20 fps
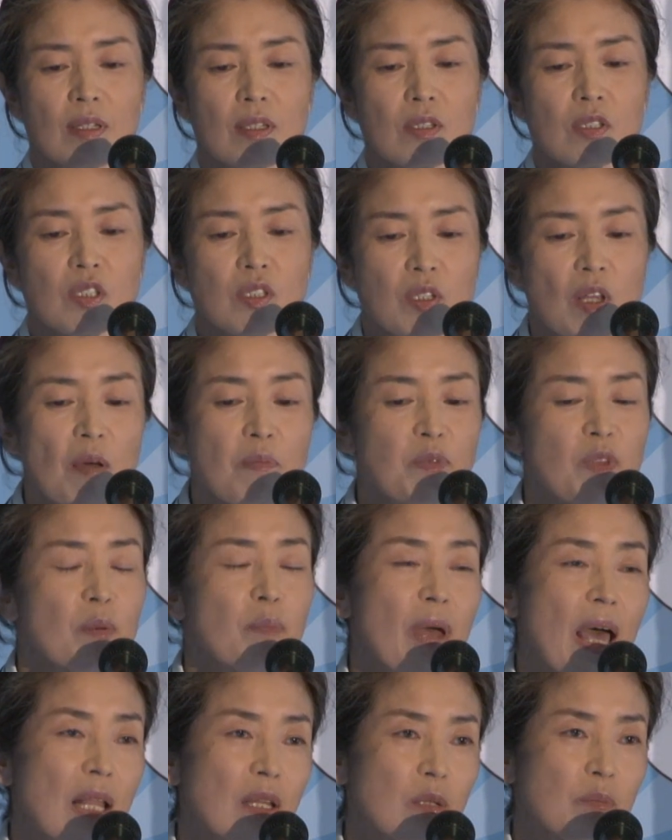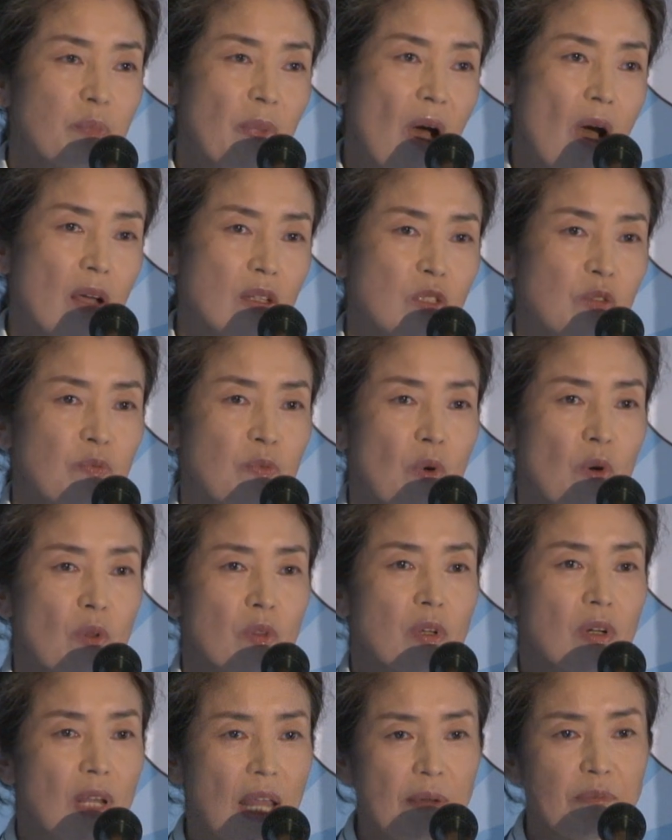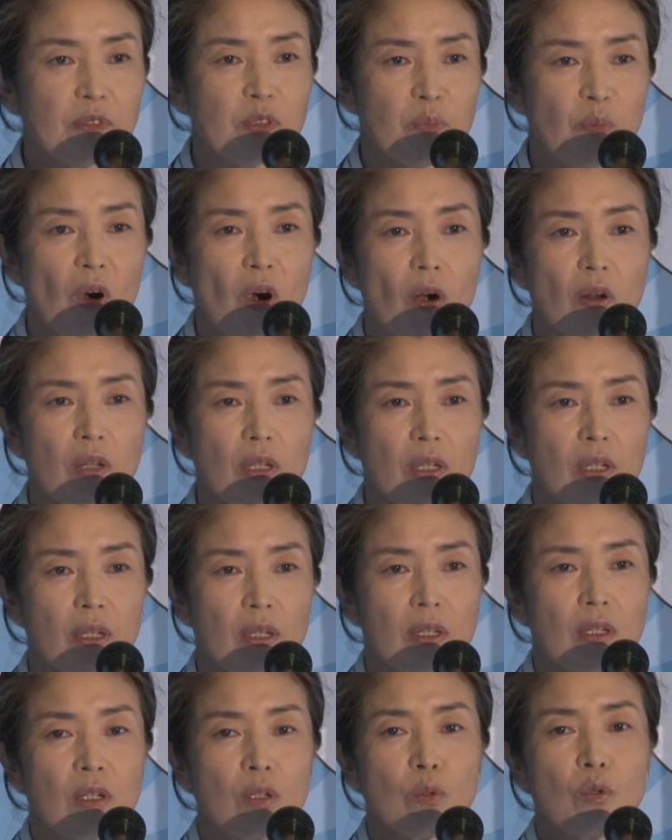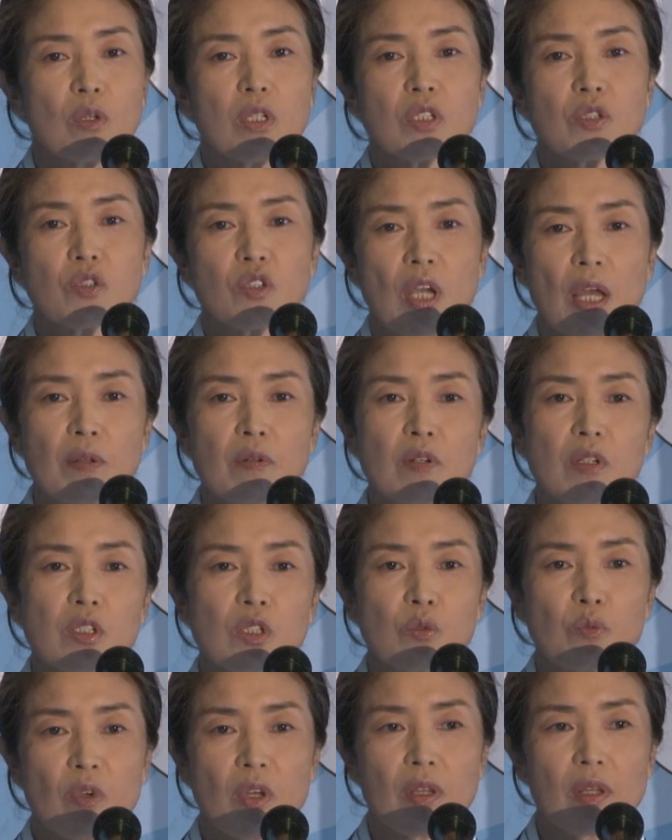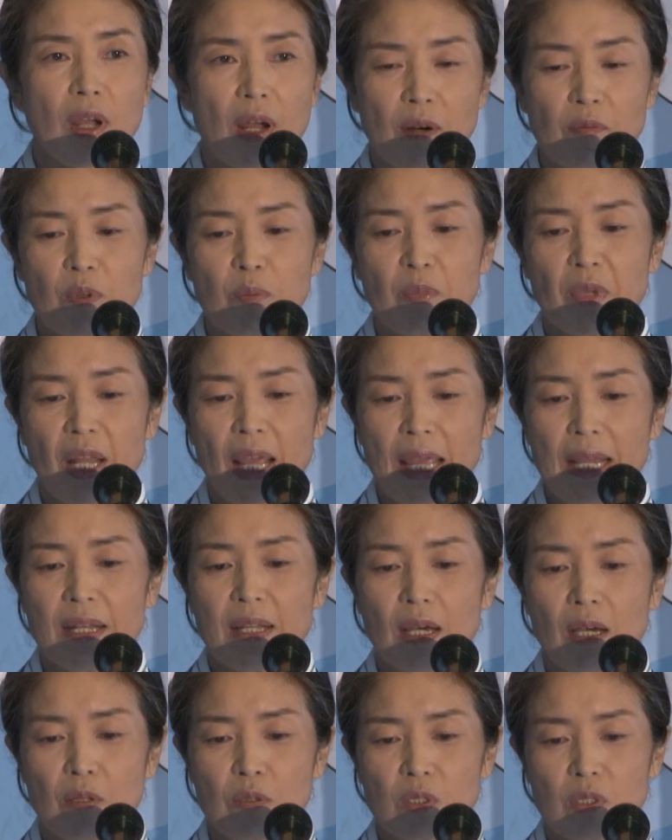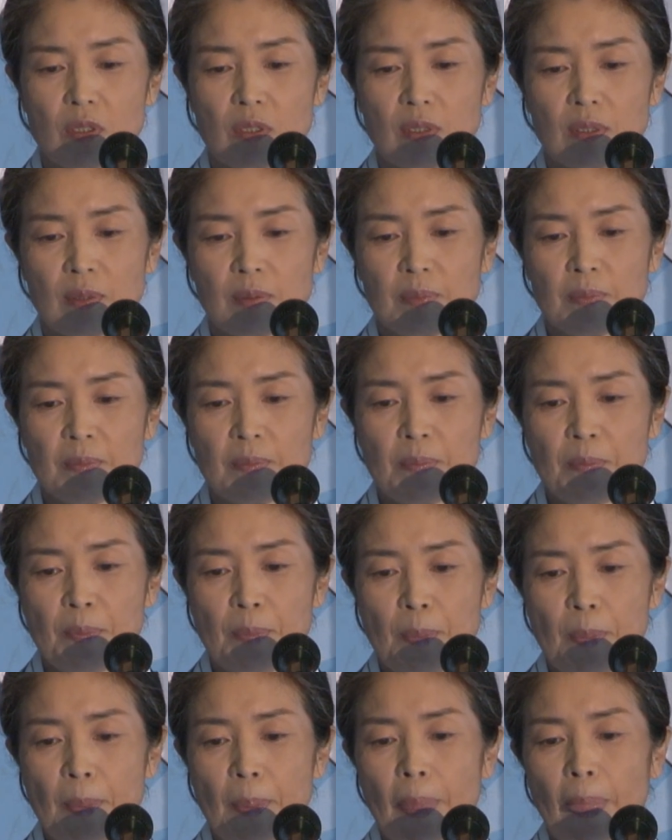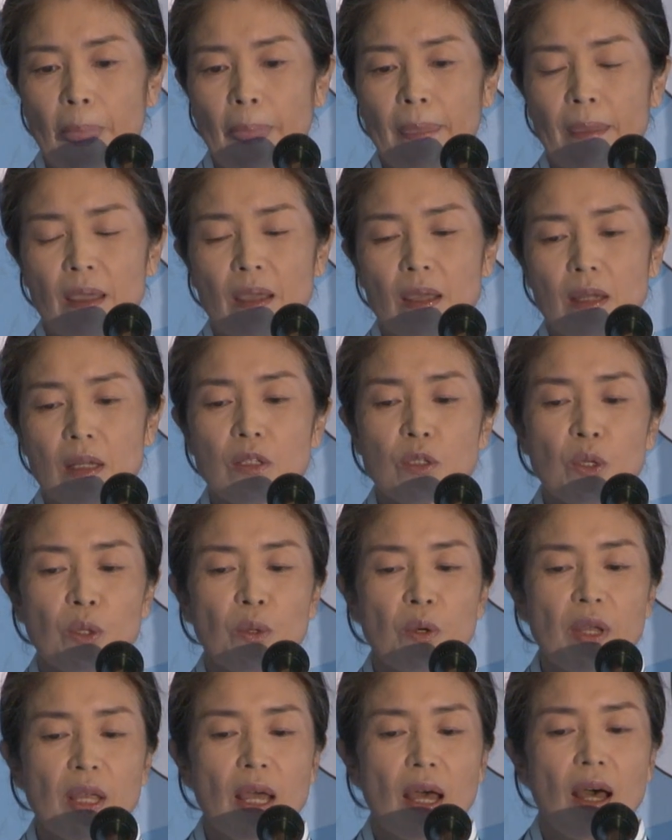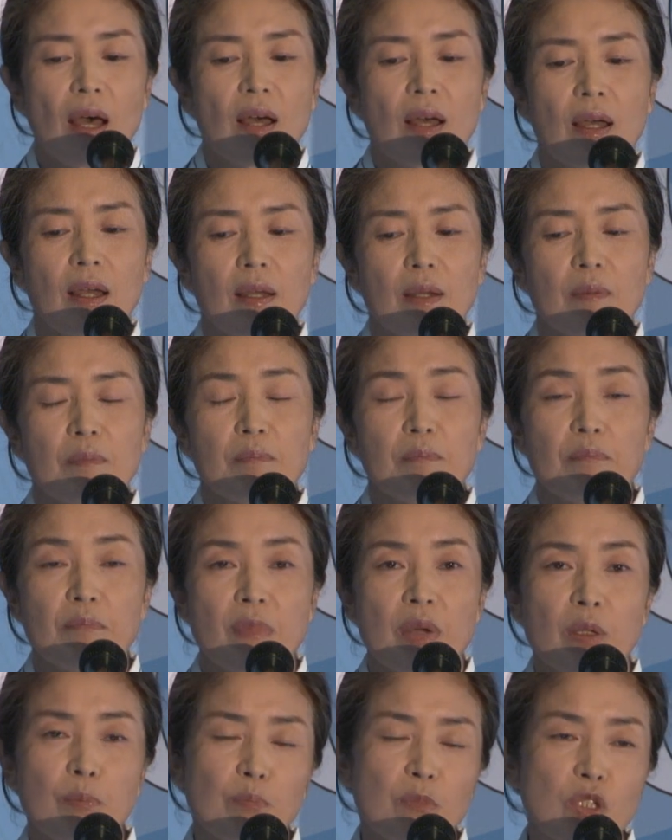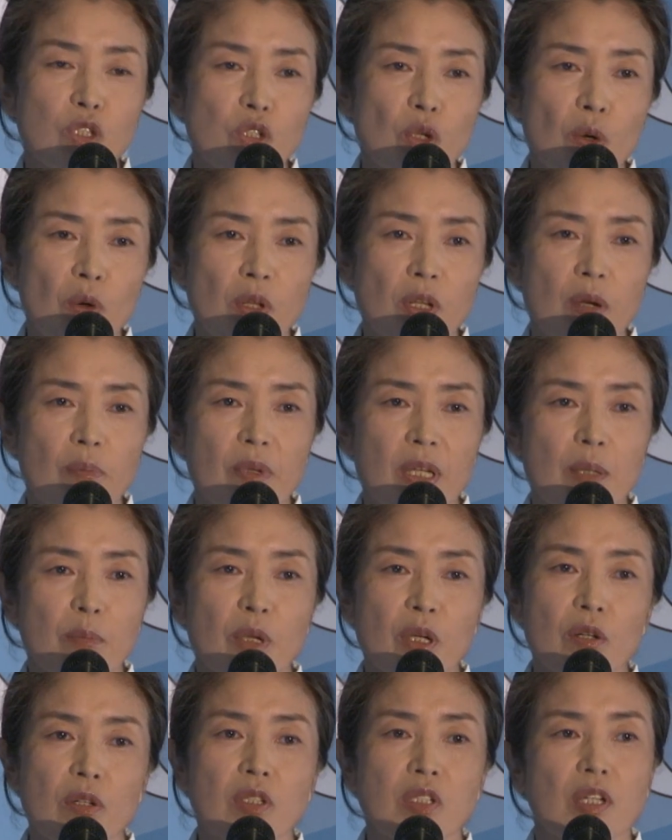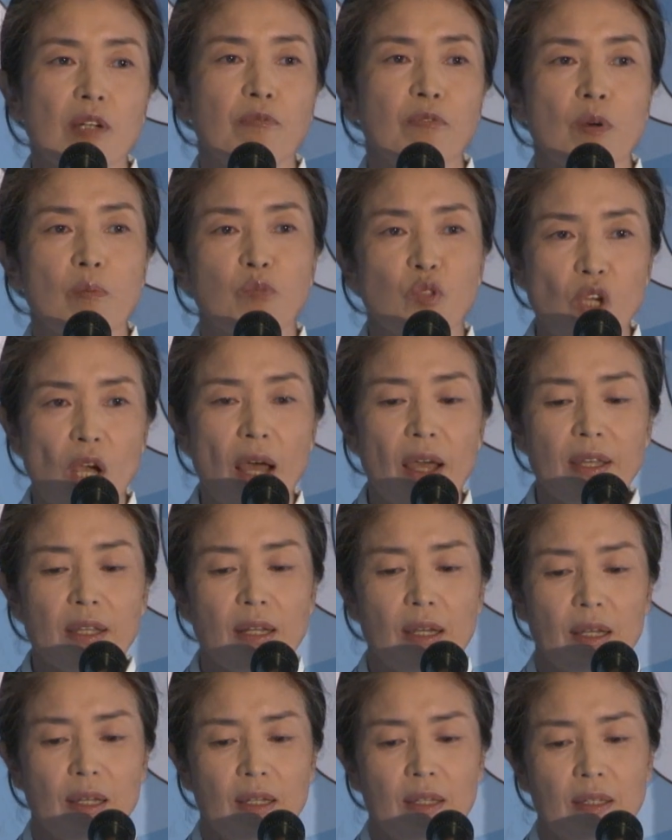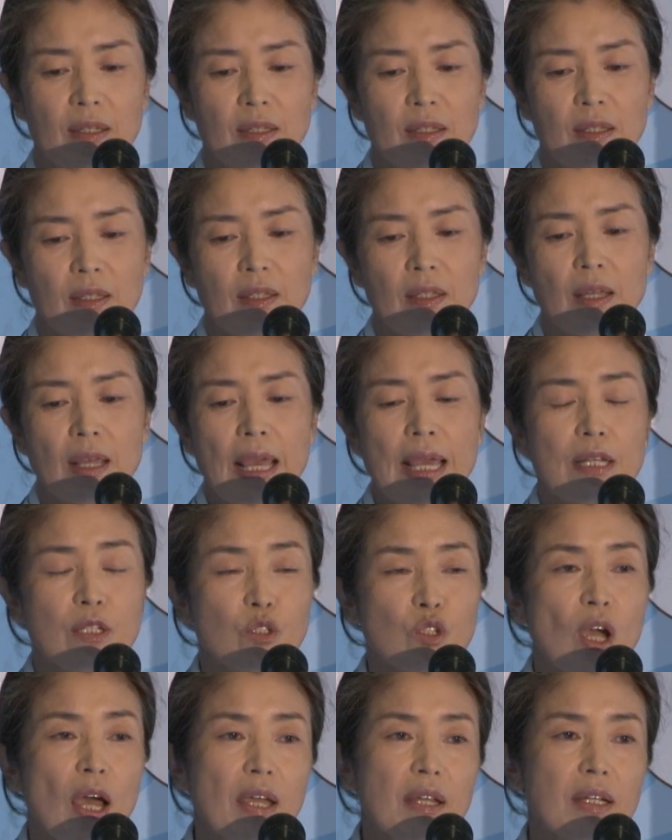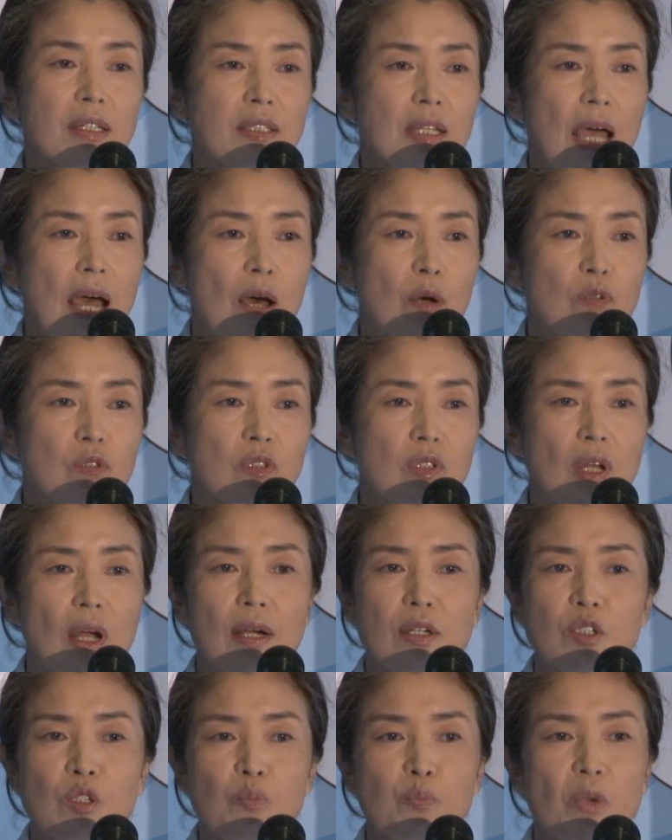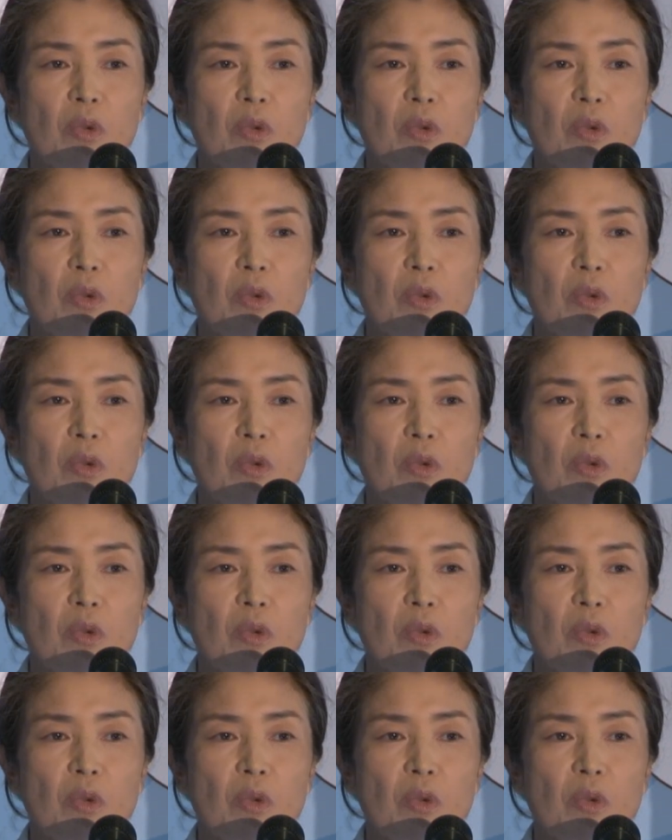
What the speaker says: stuff the ballot box for the left party, who is generous with government handouts. In Korea, majority of immigrants are from China, and Chinatowns are